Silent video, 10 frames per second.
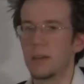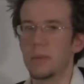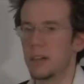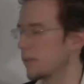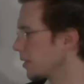
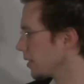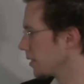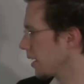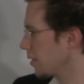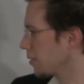But it
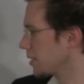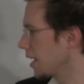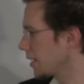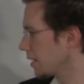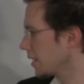would
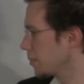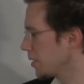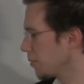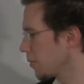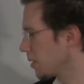technically
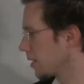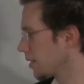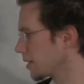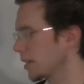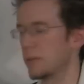be
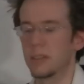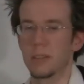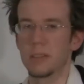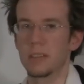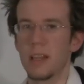4
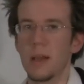semitones.